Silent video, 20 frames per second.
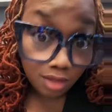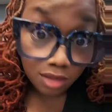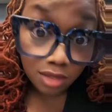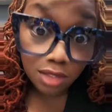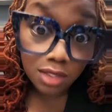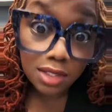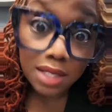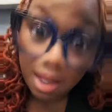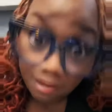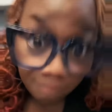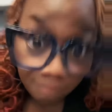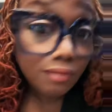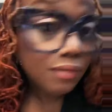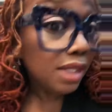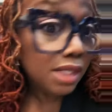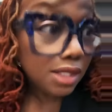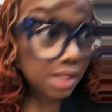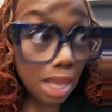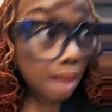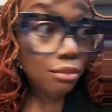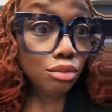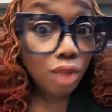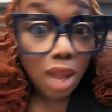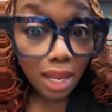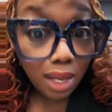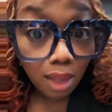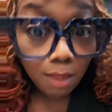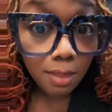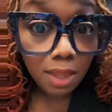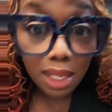Stop! Stop
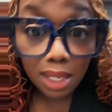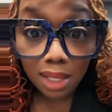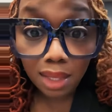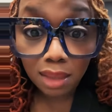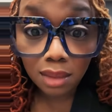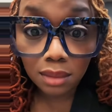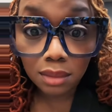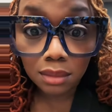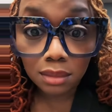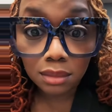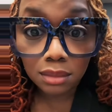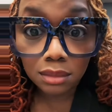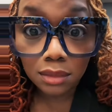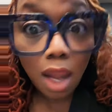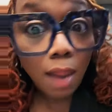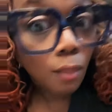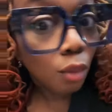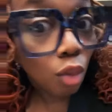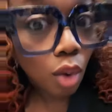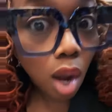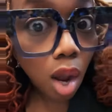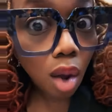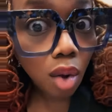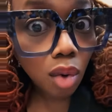tracking me. I'm grown.